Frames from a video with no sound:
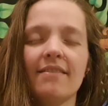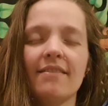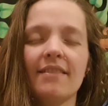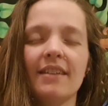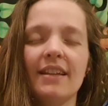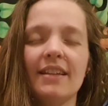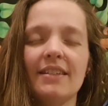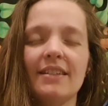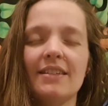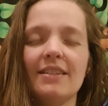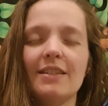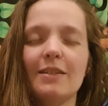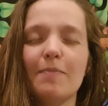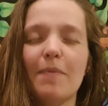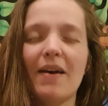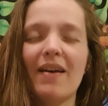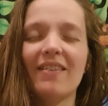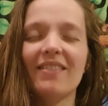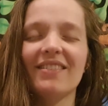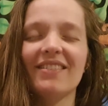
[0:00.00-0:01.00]
it's in
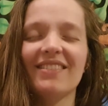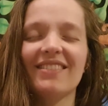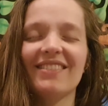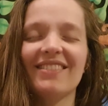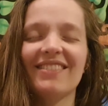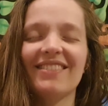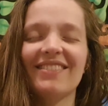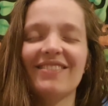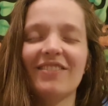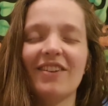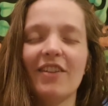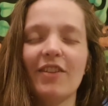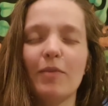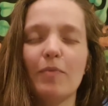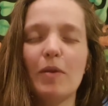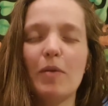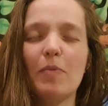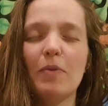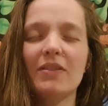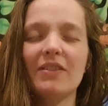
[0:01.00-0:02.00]
smells. For other
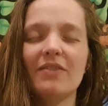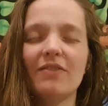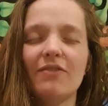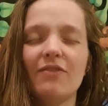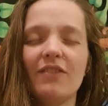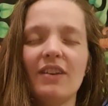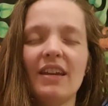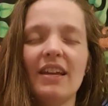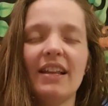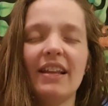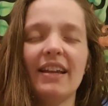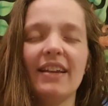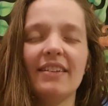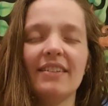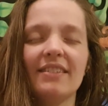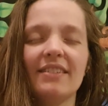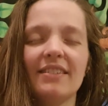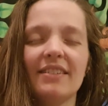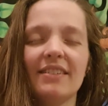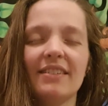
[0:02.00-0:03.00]
people it's in feelings,
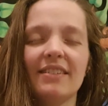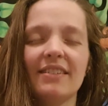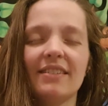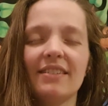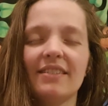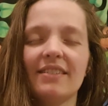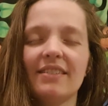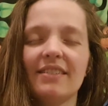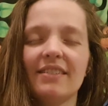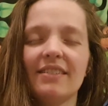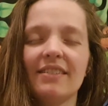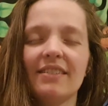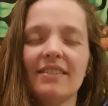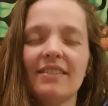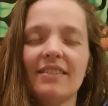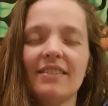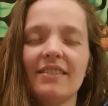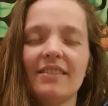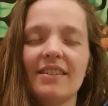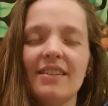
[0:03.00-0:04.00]

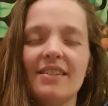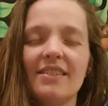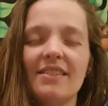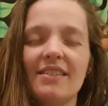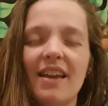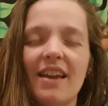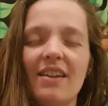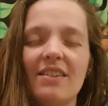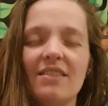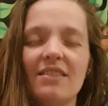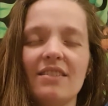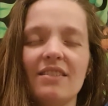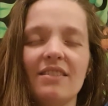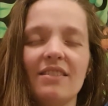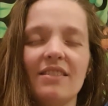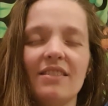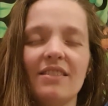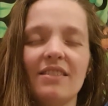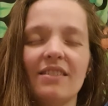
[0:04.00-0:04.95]
sensations.